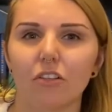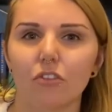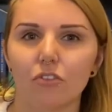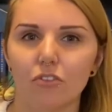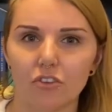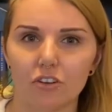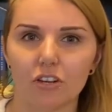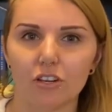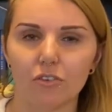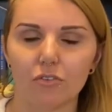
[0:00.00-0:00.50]

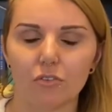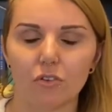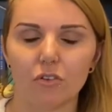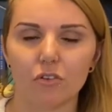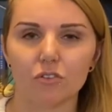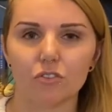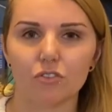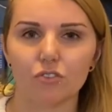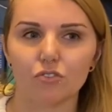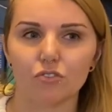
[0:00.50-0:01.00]
thirty year
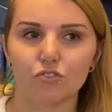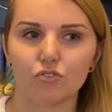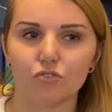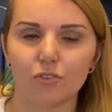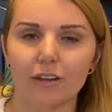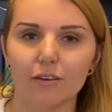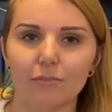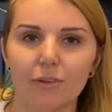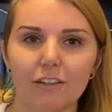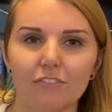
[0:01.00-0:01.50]
old
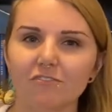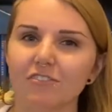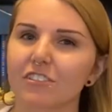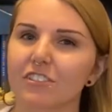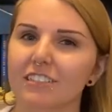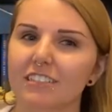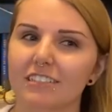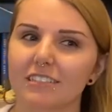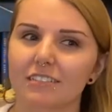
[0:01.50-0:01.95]
trying to write for